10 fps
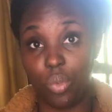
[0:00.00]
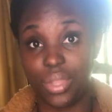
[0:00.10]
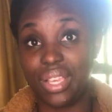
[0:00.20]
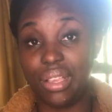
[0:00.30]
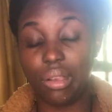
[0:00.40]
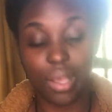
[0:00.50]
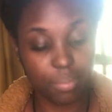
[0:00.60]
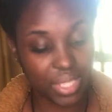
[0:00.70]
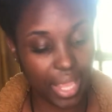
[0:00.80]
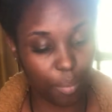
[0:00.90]
The King of
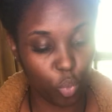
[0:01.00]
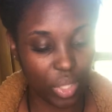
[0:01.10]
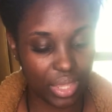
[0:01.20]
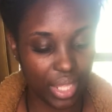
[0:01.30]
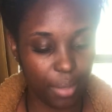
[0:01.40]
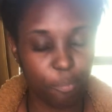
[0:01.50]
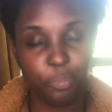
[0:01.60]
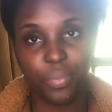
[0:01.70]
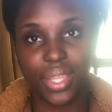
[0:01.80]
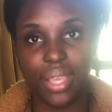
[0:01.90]
Cups came with it.
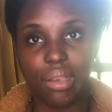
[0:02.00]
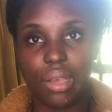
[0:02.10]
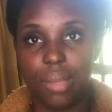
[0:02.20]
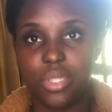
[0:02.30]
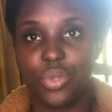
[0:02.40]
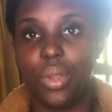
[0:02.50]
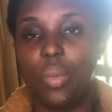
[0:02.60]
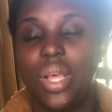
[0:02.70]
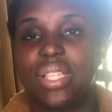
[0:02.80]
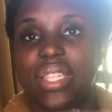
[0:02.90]
King of Cups, Three of Wands.